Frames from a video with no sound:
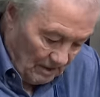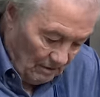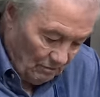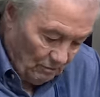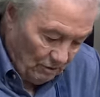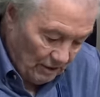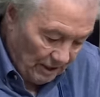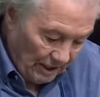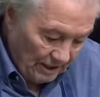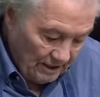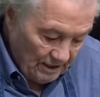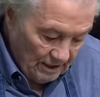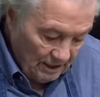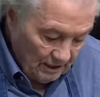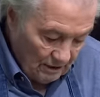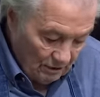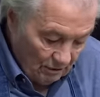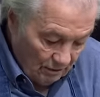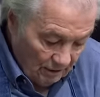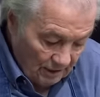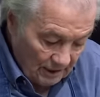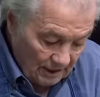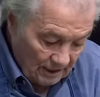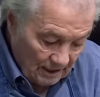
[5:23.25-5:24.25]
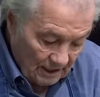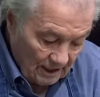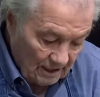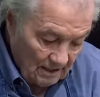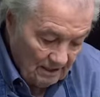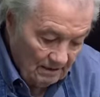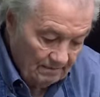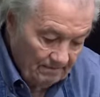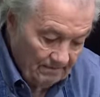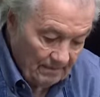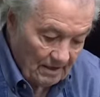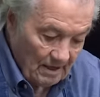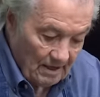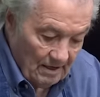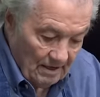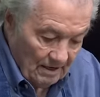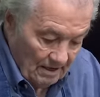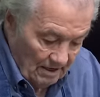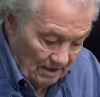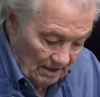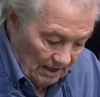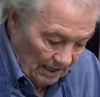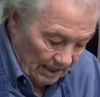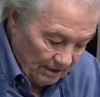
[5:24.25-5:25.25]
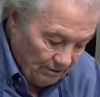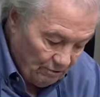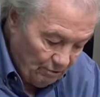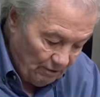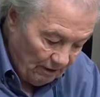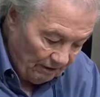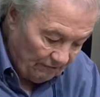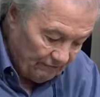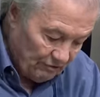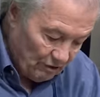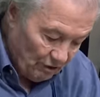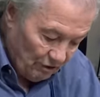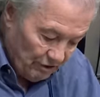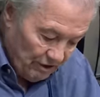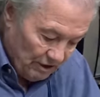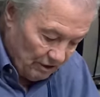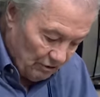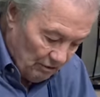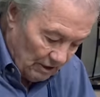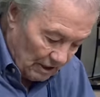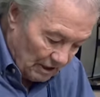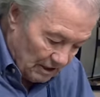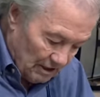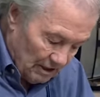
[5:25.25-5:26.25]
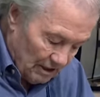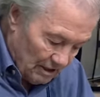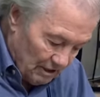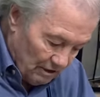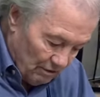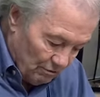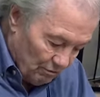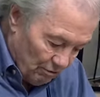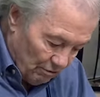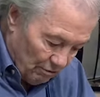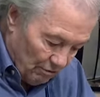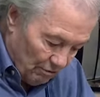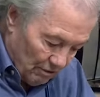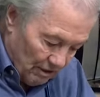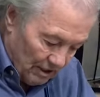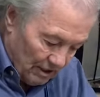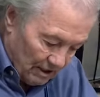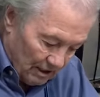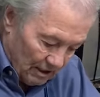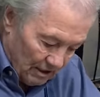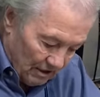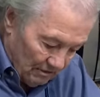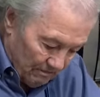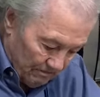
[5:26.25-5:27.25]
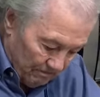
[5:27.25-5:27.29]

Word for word: when I did the leek, I could have done directly into the leek,